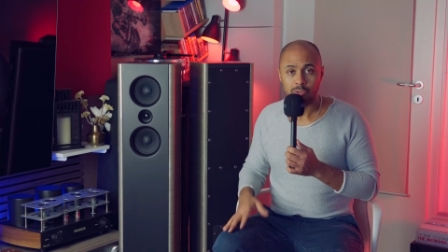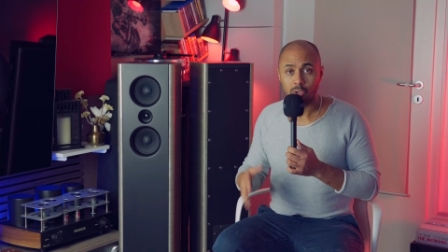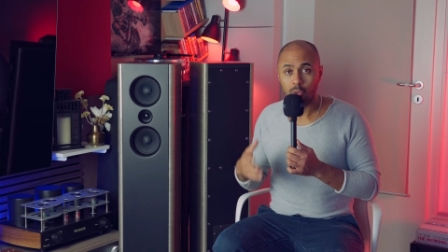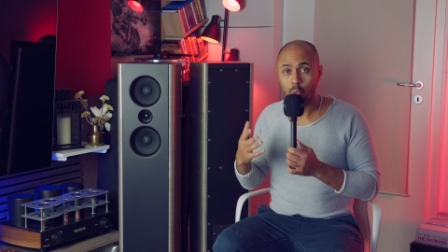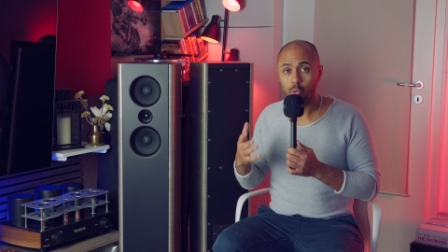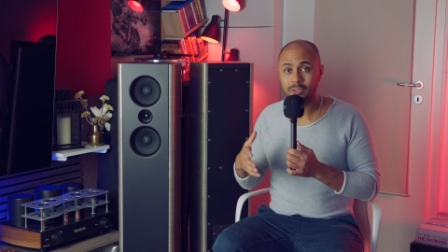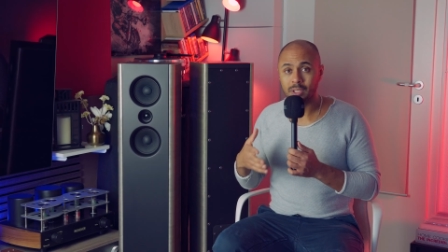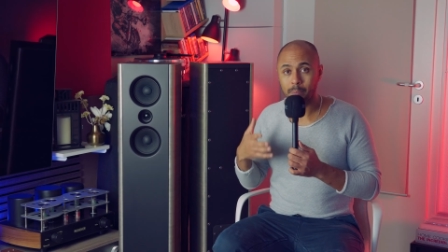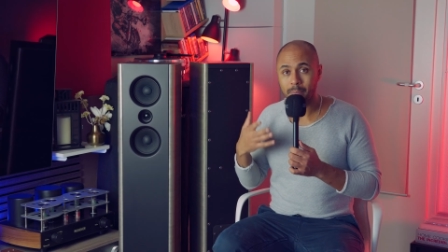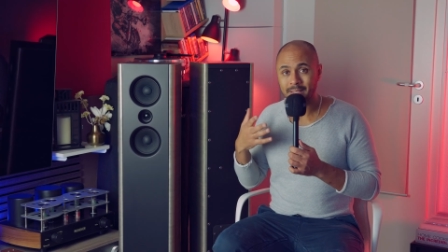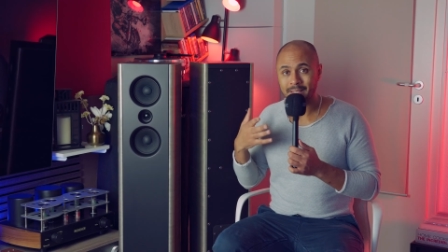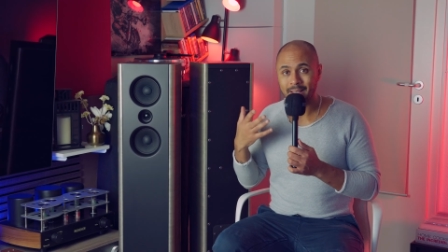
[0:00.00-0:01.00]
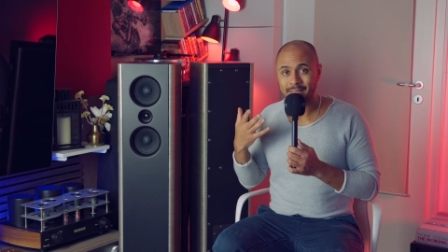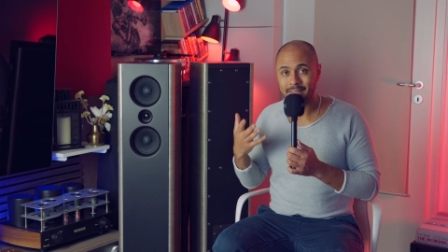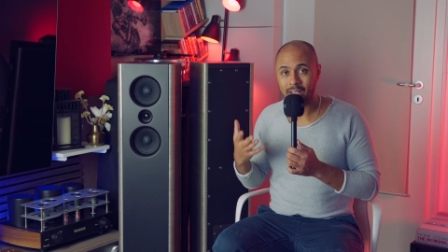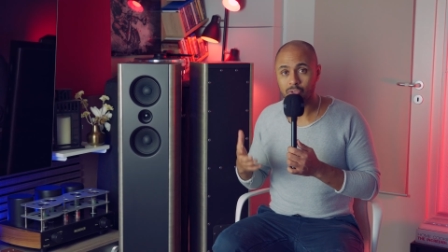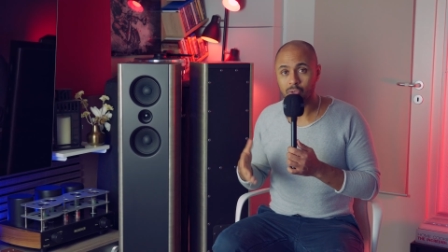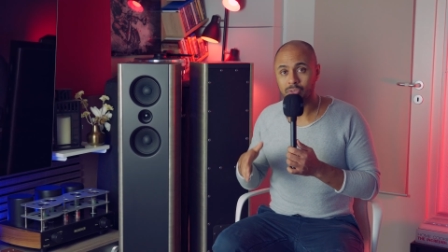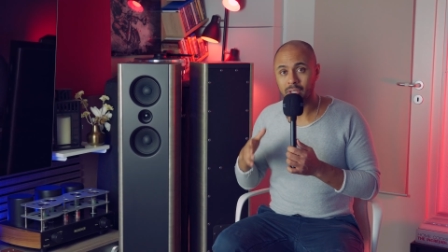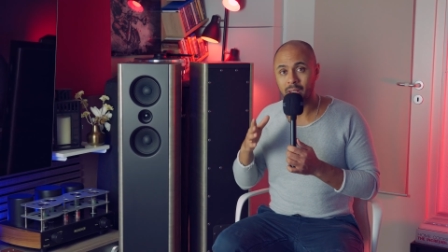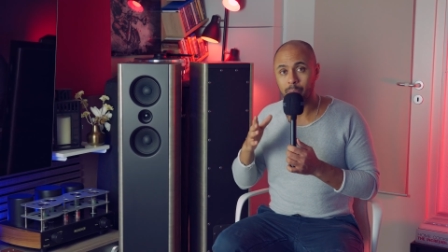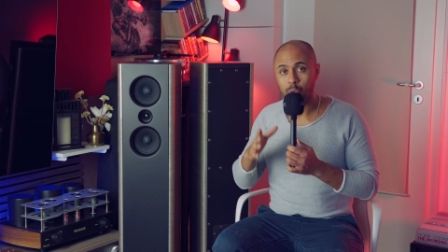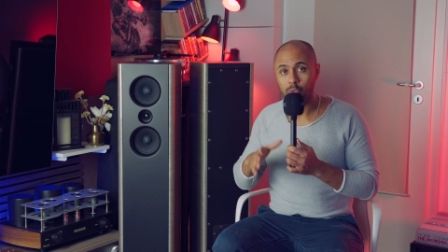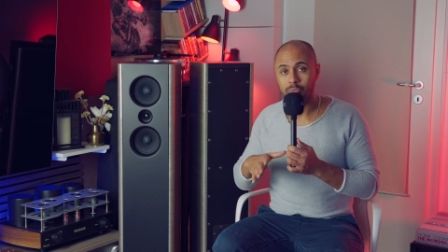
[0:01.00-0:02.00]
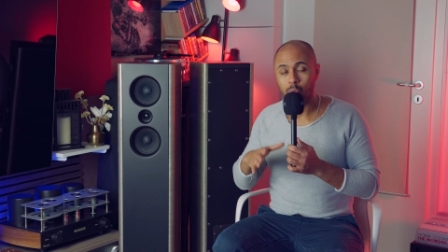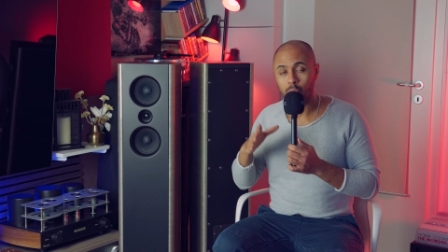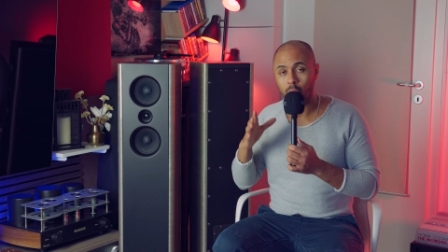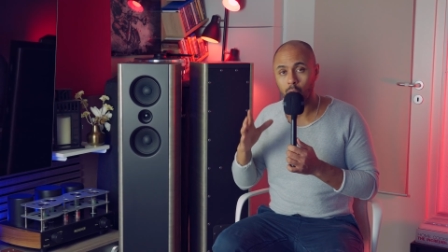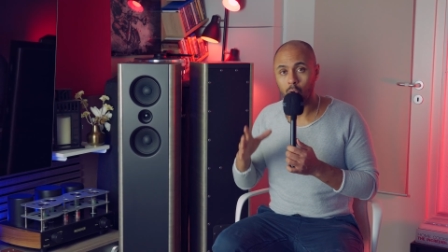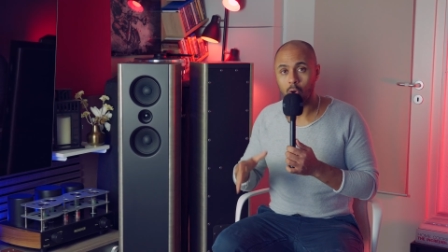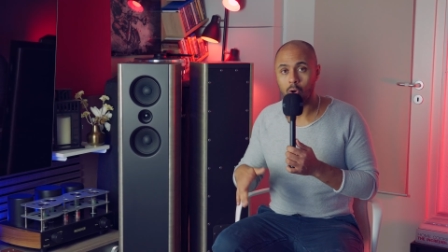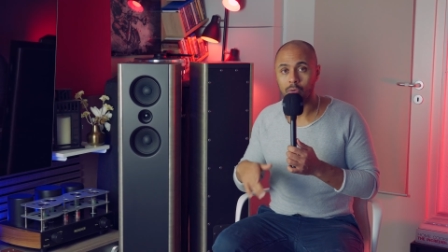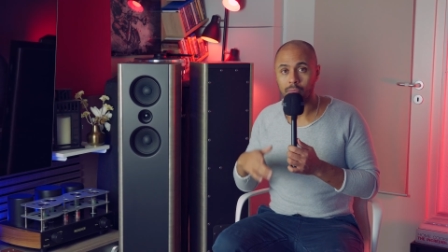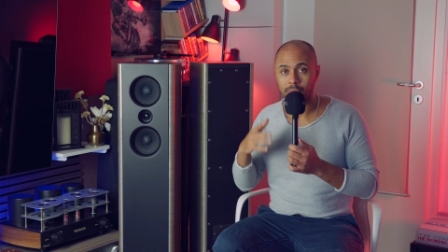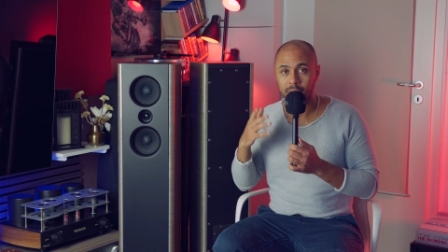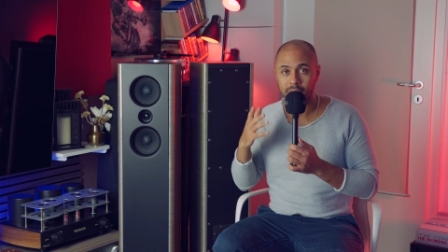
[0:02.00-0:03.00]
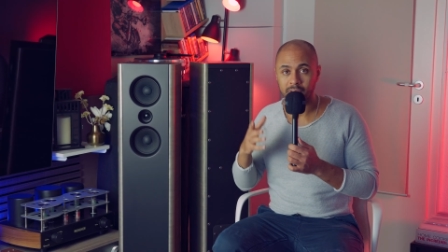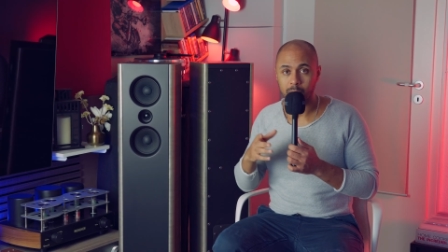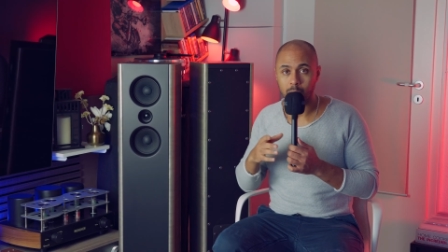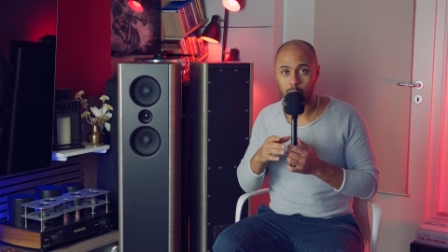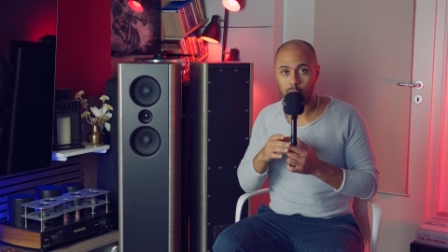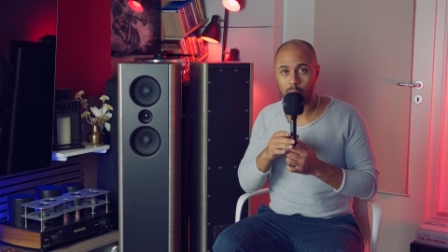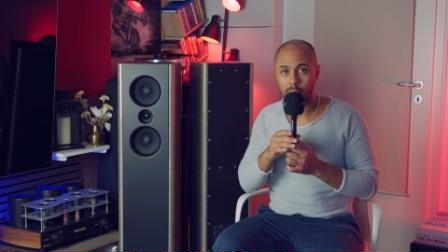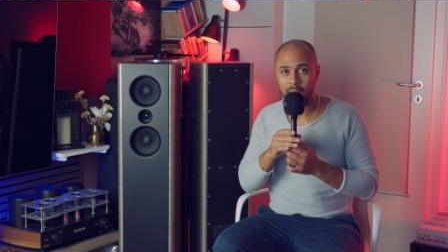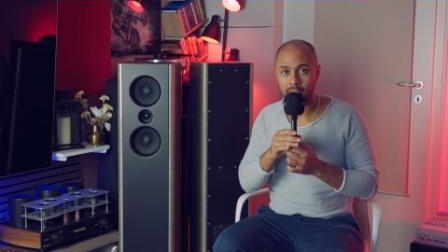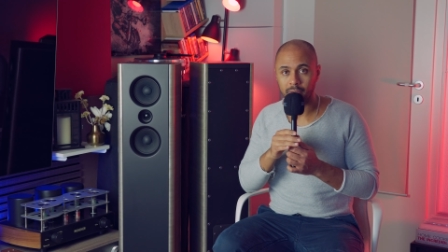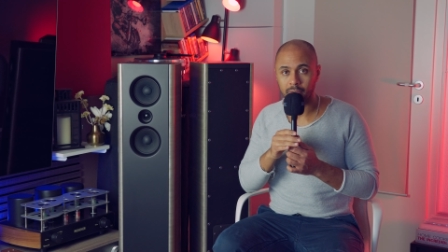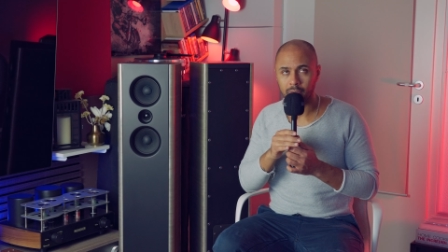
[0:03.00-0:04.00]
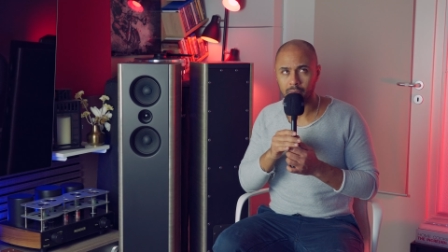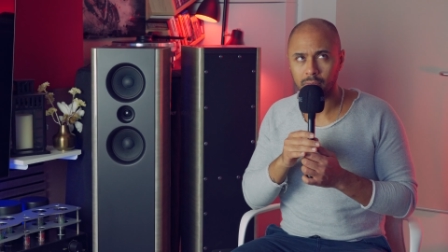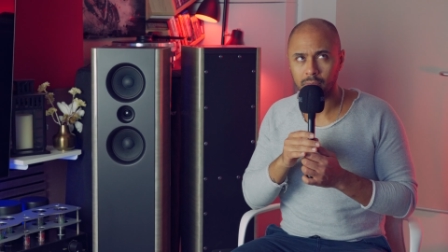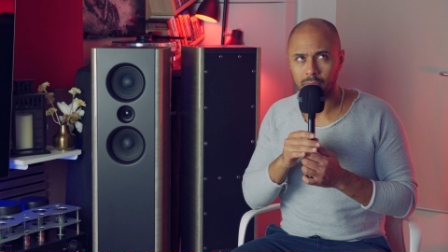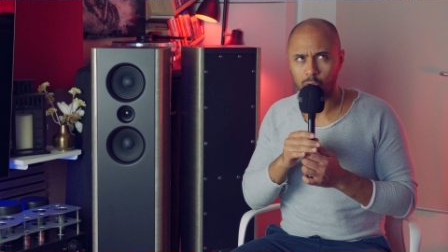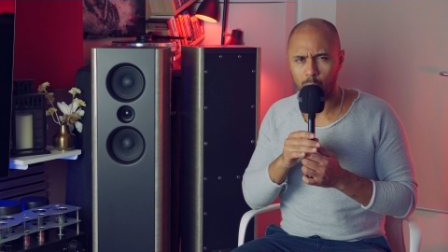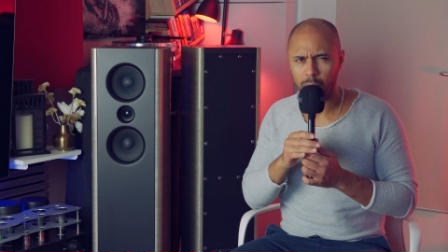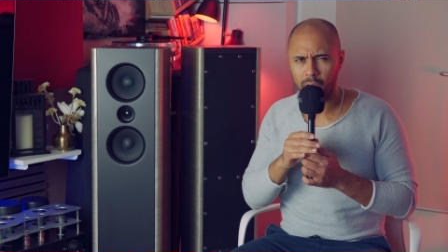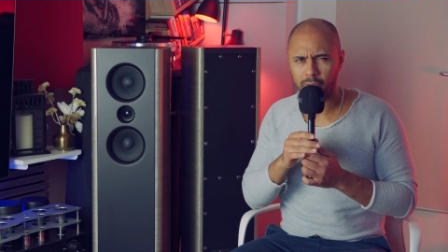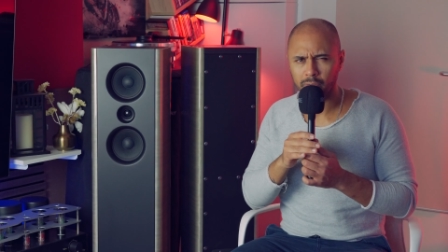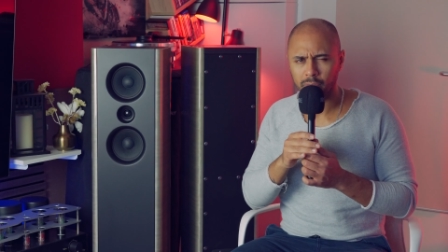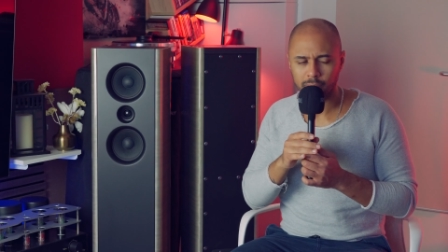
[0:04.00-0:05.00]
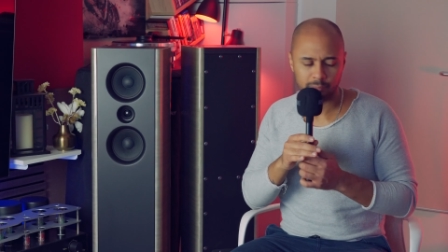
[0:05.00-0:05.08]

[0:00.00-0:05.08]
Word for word: So a good sub-bass extensions and a beautiful roll-off in the bottom end, top end.